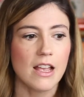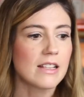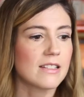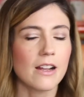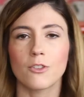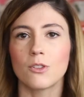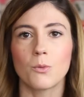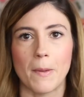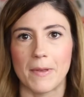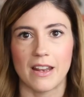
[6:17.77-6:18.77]

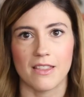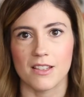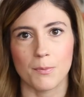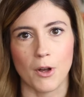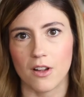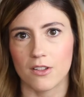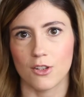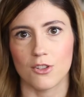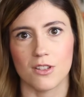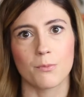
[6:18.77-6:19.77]
several women in this book
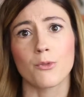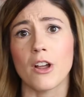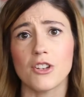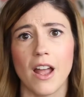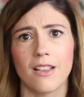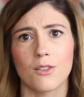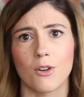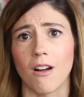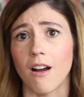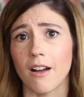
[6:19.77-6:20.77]
to just brush
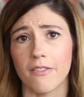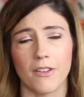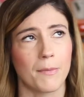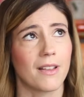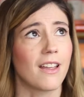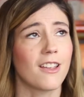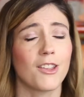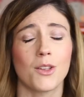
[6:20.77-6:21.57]
Eleanor off and be like,